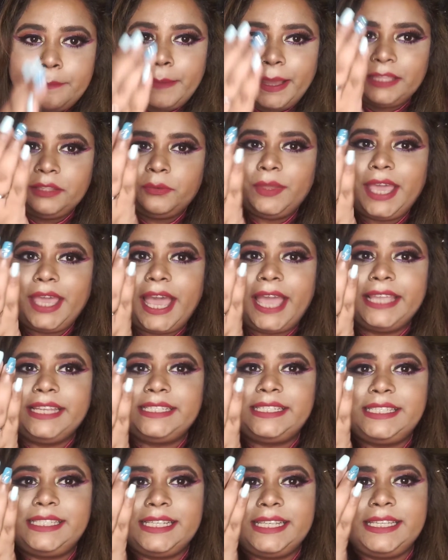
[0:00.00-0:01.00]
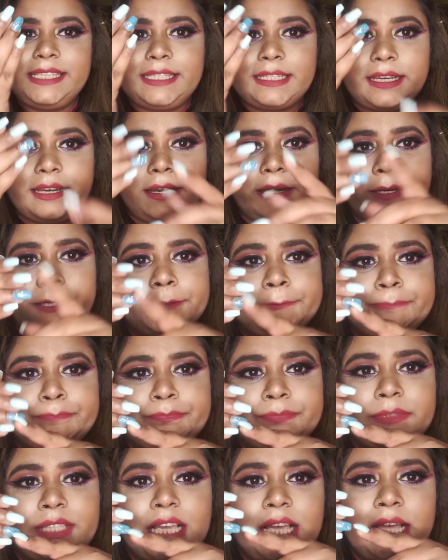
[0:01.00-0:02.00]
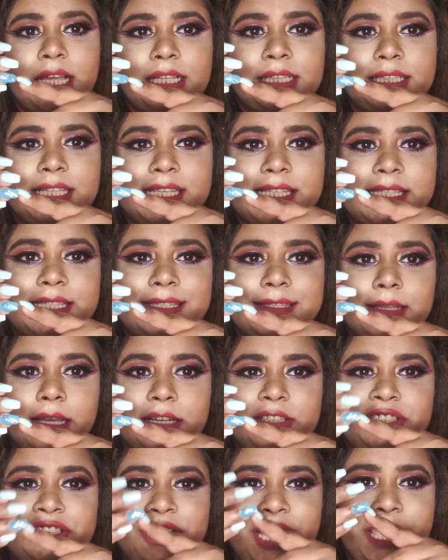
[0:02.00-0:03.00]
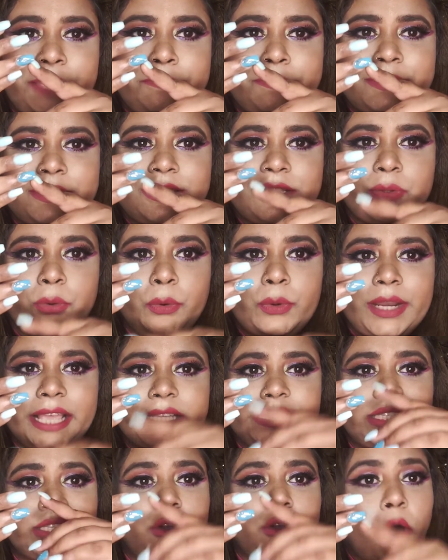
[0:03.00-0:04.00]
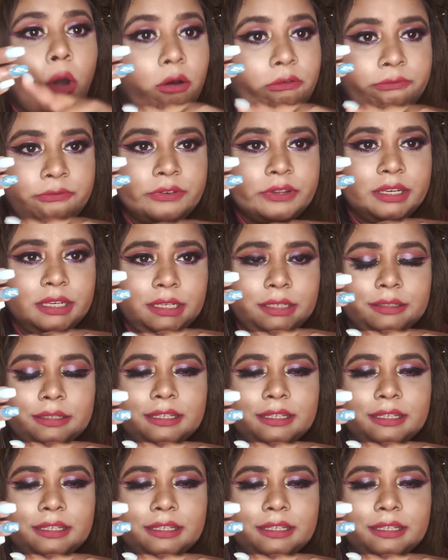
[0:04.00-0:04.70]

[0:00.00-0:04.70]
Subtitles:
By the way, I did this shape is known as coffin.